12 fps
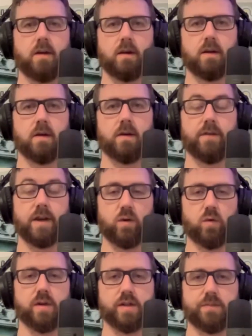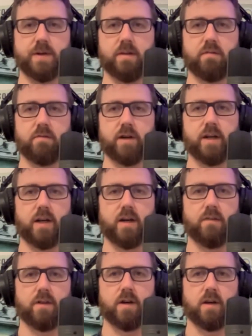Okay, yeah. so, have they uh, always uh, been three?
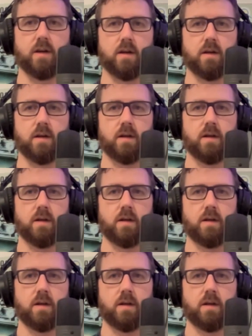That, that in itself.